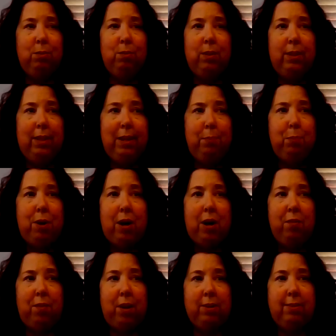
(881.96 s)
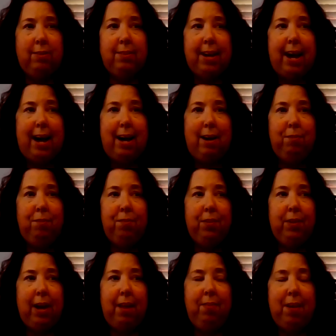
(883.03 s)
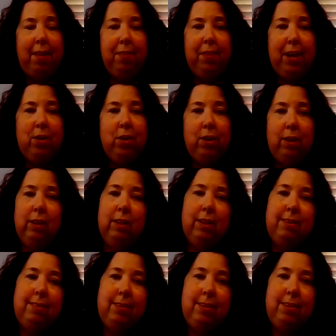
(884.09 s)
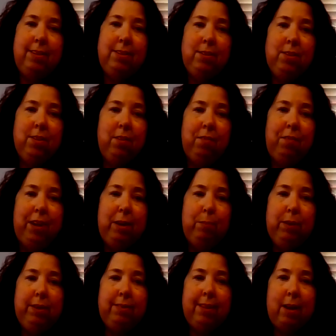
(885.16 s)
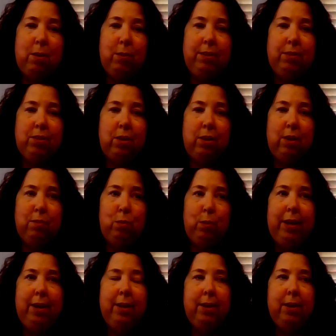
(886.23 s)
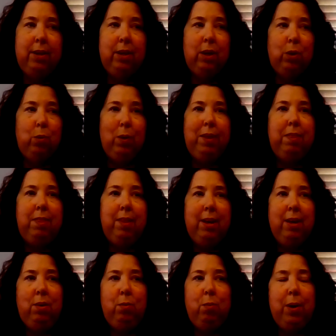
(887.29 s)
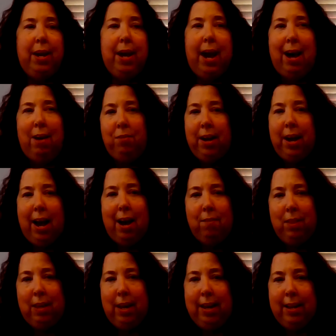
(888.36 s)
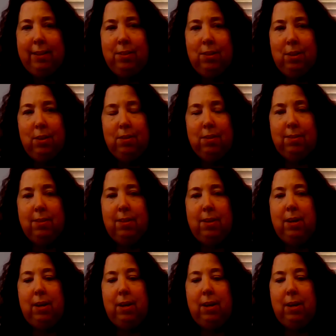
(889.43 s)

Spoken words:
really proud of our staff and that they could listen to the families that we serve. We think we have to have the answers,